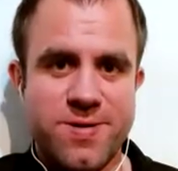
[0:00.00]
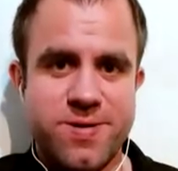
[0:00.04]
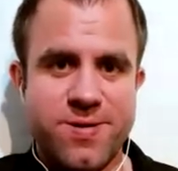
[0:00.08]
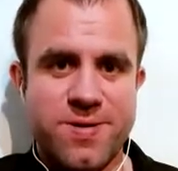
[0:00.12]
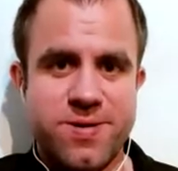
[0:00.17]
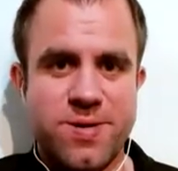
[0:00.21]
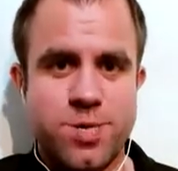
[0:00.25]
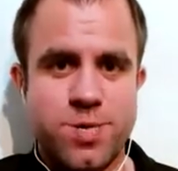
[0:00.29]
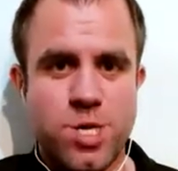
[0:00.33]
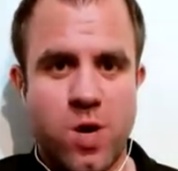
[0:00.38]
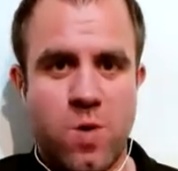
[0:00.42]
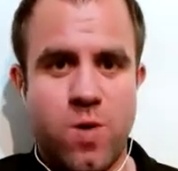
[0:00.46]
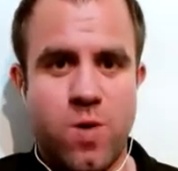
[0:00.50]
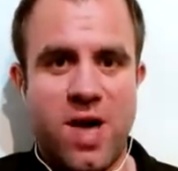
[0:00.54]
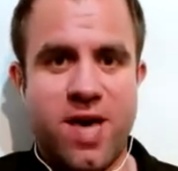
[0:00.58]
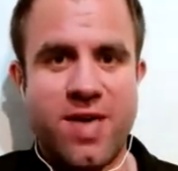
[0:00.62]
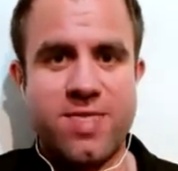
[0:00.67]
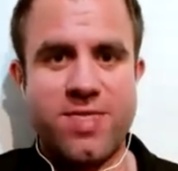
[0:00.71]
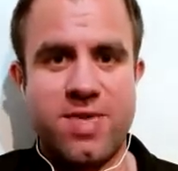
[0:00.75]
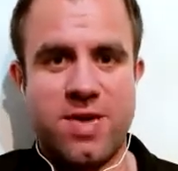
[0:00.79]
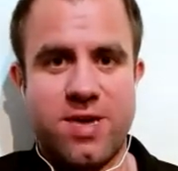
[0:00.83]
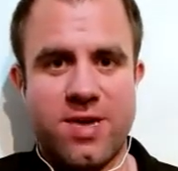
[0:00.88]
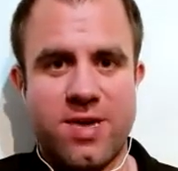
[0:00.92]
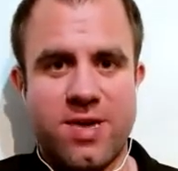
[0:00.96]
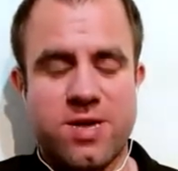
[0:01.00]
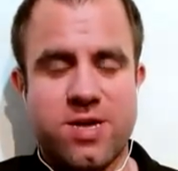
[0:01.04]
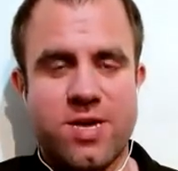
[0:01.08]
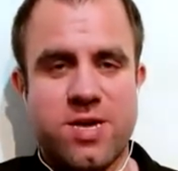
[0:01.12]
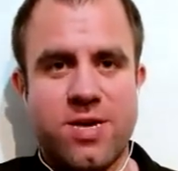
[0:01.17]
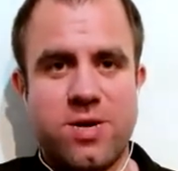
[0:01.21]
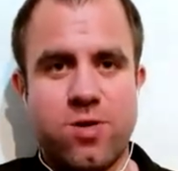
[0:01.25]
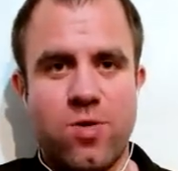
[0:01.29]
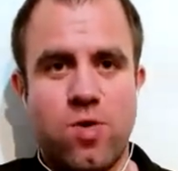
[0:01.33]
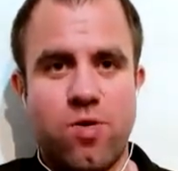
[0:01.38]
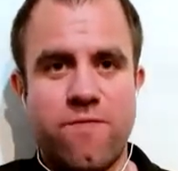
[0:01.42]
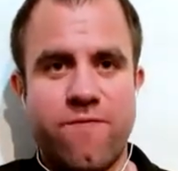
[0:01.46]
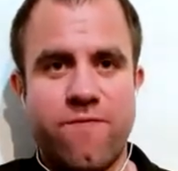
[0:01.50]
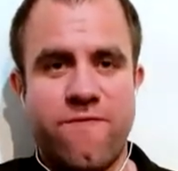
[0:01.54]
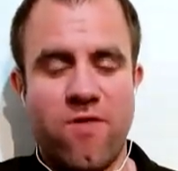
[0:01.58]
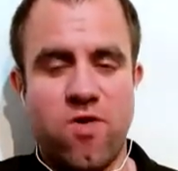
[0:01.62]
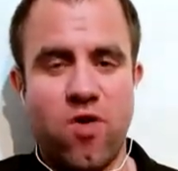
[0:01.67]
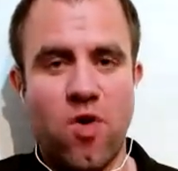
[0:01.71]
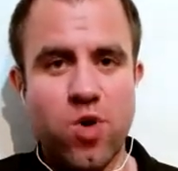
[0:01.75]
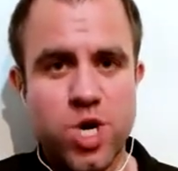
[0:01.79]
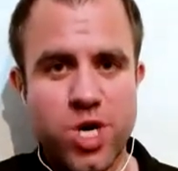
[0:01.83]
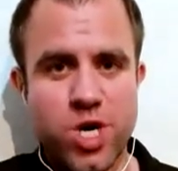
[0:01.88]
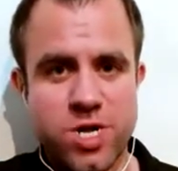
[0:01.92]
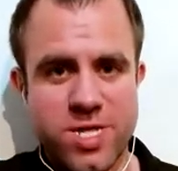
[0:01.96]
So I think,
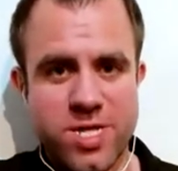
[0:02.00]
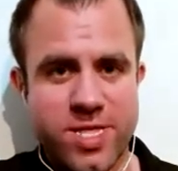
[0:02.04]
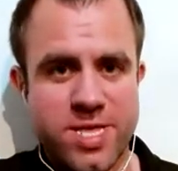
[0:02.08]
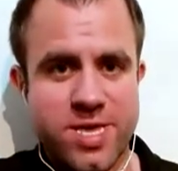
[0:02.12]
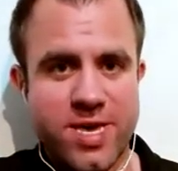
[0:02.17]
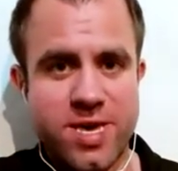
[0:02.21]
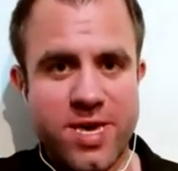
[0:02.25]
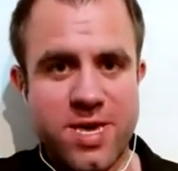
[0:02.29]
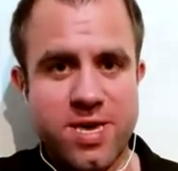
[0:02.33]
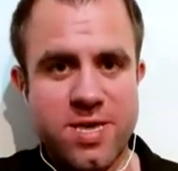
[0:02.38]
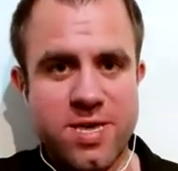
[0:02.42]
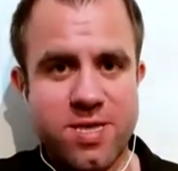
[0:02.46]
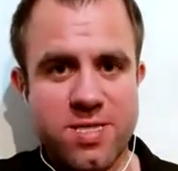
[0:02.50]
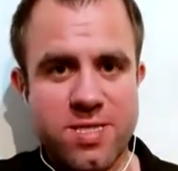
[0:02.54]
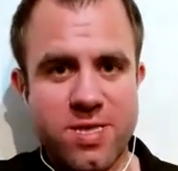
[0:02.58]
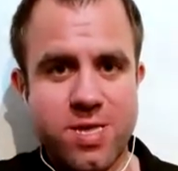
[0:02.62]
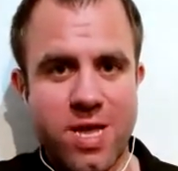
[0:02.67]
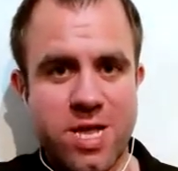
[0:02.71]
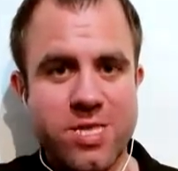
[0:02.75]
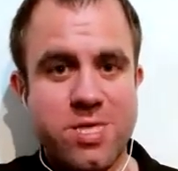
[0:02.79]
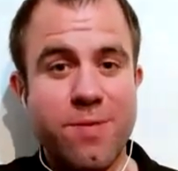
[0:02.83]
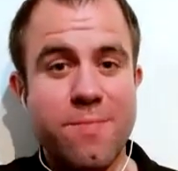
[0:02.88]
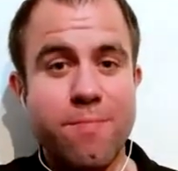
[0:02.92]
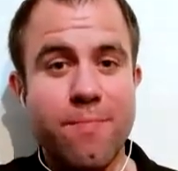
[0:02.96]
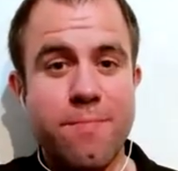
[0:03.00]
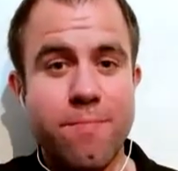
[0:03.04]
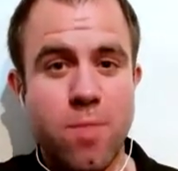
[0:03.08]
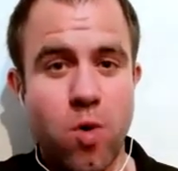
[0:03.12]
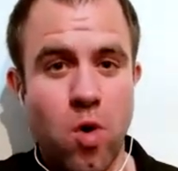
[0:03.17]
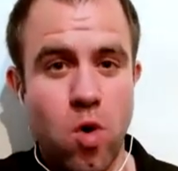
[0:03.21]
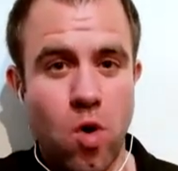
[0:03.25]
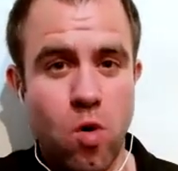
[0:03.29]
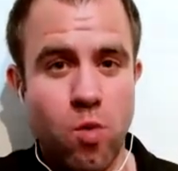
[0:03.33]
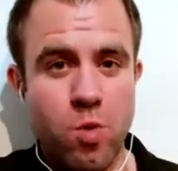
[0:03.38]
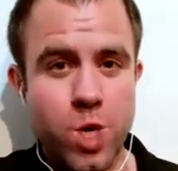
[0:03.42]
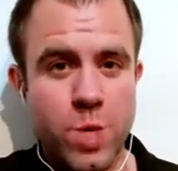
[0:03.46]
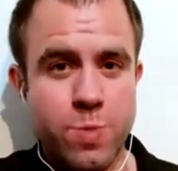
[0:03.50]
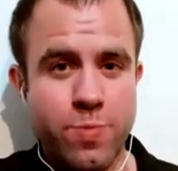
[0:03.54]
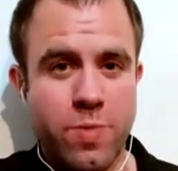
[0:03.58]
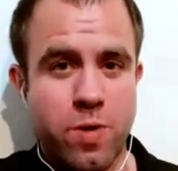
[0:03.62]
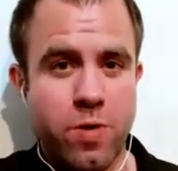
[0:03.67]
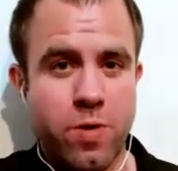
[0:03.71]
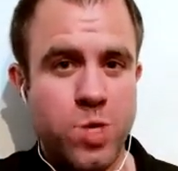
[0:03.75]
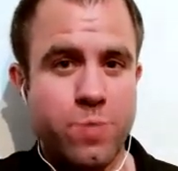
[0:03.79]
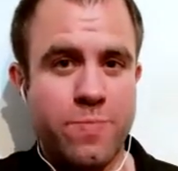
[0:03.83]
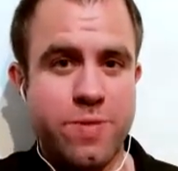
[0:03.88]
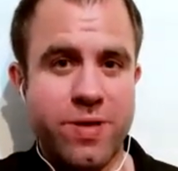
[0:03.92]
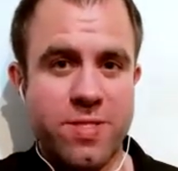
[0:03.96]
unfortunately, there's actually more
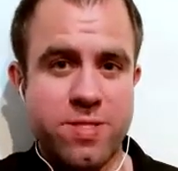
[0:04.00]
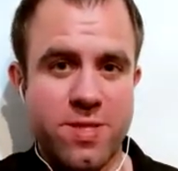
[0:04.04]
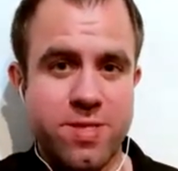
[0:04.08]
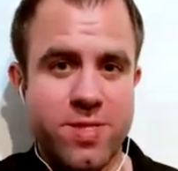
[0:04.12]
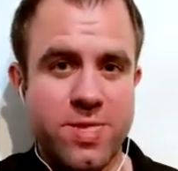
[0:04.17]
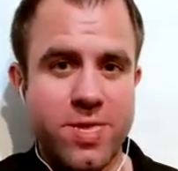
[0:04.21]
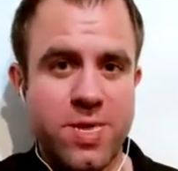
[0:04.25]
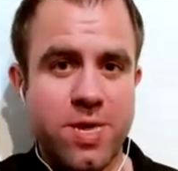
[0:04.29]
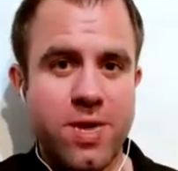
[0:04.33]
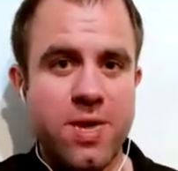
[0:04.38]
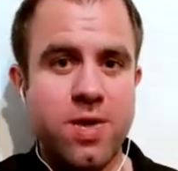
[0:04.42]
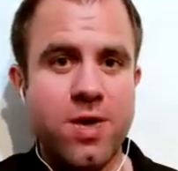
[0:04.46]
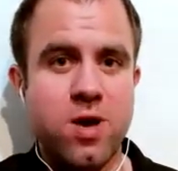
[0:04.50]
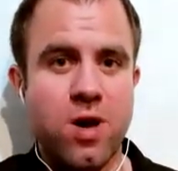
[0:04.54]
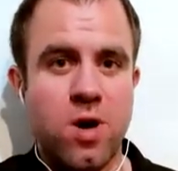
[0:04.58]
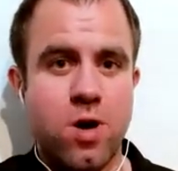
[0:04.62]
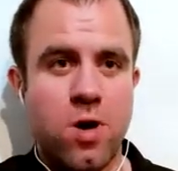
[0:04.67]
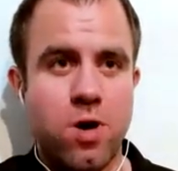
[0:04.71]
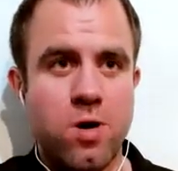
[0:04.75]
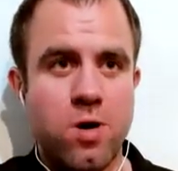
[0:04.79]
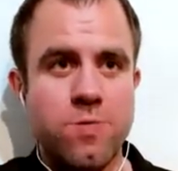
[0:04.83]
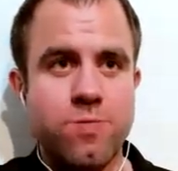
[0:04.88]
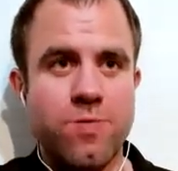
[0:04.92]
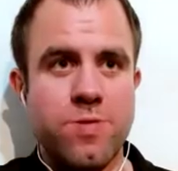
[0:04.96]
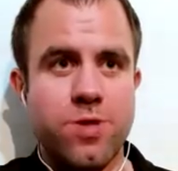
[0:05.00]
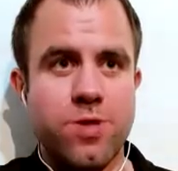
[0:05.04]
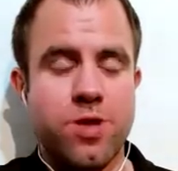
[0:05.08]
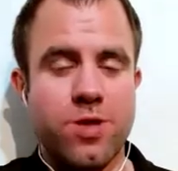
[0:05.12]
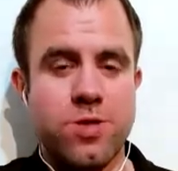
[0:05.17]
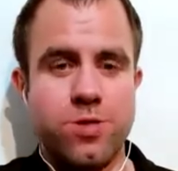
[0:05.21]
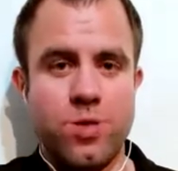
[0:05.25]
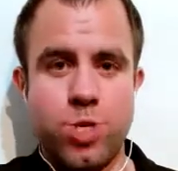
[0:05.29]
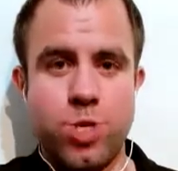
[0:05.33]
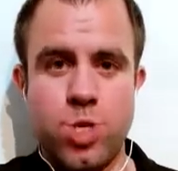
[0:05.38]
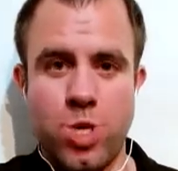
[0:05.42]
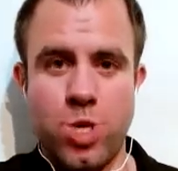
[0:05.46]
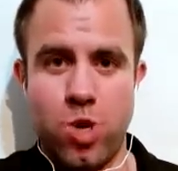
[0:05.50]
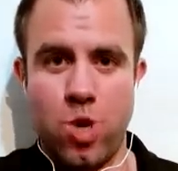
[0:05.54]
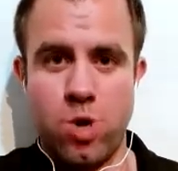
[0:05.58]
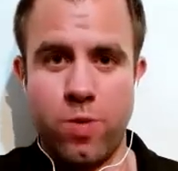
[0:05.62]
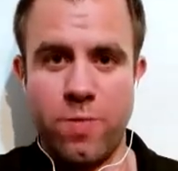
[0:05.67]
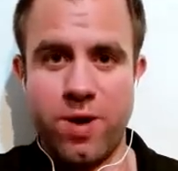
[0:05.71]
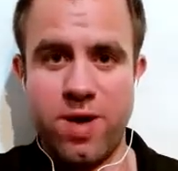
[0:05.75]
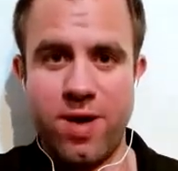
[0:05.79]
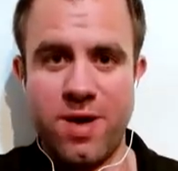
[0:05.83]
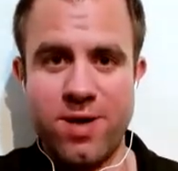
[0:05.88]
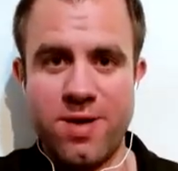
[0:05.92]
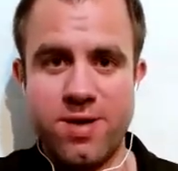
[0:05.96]
responsibility on the
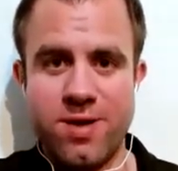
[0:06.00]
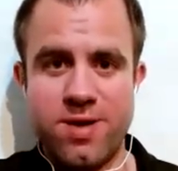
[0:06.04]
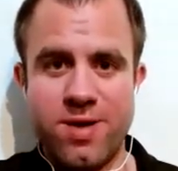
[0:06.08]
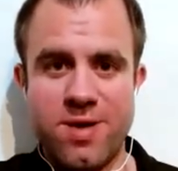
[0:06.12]
consumer